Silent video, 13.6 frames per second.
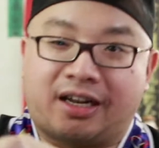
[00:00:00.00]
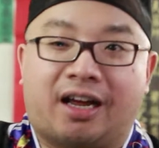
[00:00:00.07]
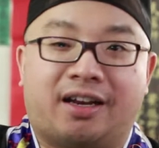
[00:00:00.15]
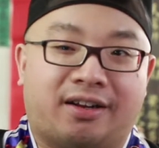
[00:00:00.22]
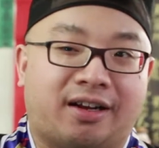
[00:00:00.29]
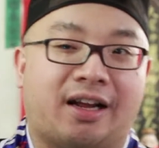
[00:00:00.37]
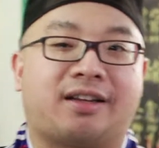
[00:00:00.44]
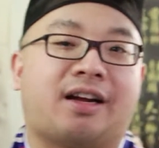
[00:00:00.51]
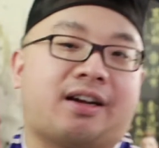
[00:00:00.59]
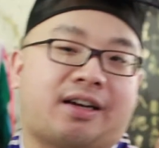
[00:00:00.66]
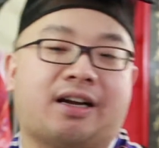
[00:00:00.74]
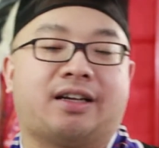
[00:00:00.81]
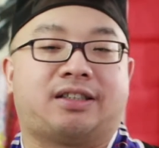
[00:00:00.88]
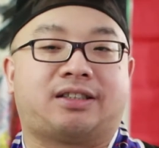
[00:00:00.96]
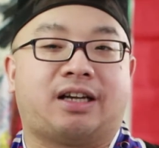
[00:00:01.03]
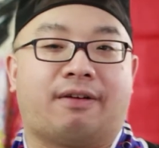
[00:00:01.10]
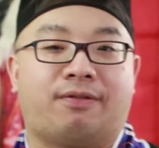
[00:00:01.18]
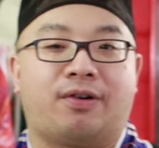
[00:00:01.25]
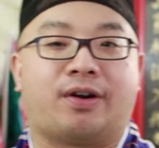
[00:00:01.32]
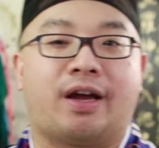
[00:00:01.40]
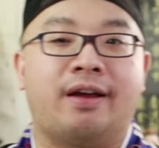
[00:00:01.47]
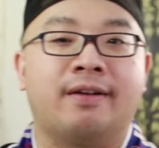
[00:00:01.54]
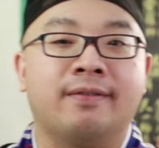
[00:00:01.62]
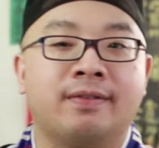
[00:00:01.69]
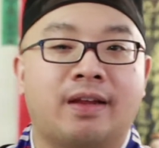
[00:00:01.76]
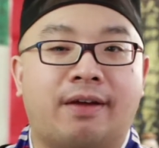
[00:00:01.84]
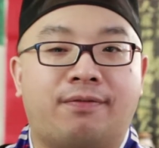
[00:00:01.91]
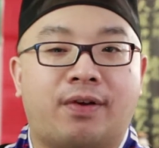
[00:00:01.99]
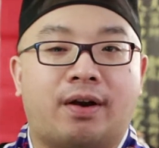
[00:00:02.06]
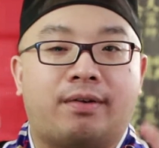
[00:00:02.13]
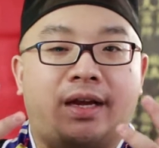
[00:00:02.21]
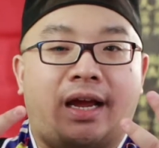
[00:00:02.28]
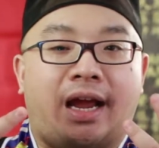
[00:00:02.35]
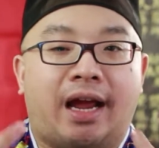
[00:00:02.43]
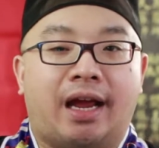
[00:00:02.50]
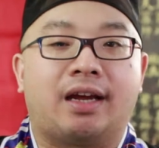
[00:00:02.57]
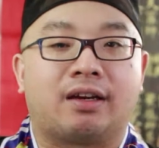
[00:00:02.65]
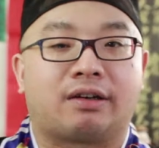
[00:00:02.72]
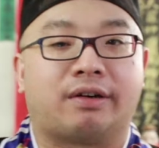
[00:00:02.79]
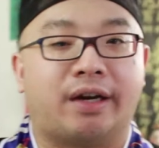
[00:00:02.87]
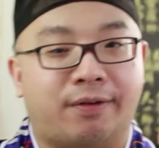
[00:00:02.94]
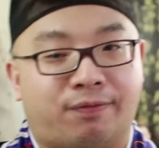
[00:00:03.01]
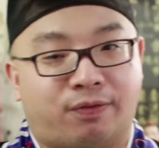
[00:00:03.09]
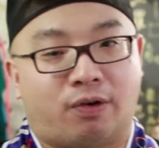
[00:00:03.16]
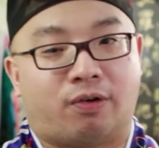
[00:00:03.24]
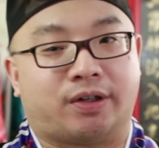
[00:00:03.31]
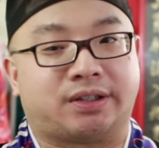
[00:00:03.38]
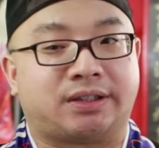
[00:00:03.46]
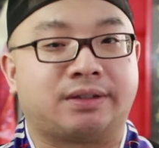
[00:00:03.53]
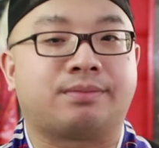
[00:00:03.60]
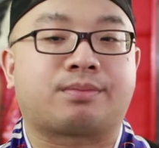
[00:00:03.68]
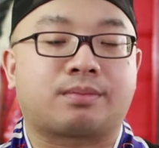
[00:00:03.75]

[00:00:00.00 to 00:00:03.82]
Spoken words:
that kind of stuff, okay? A very angry force.